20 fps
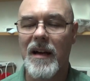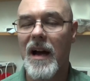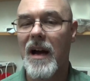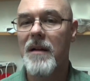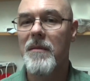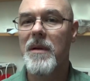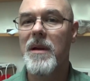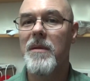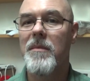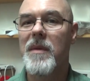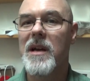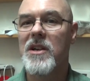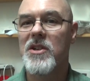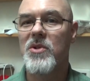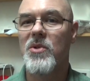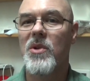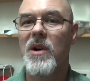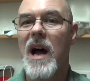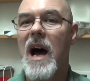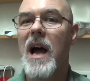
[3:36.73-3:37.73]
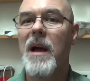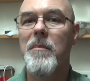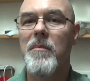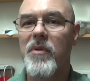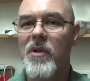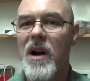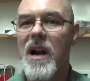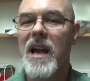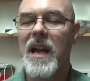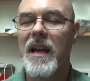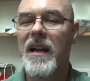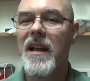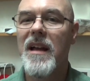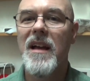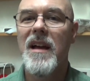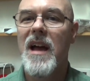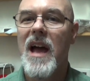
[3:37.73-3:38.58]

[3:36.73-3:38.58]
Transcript: I need to make sure I'm praying